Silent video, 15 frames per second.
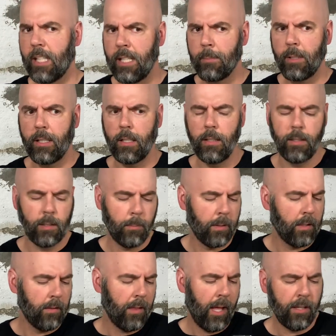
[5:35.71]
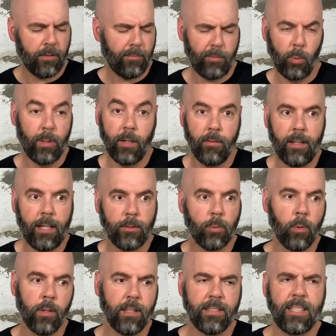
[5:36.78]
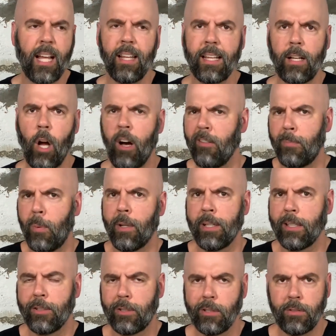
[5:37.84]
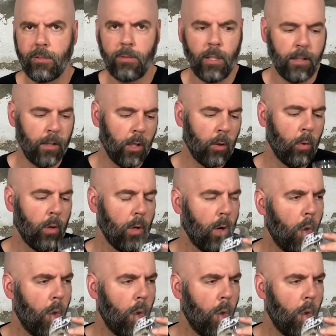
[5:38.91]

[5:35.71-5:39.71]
I am getting a little bit of that for whatever that's worth. It's not like off-putting, it's just a note.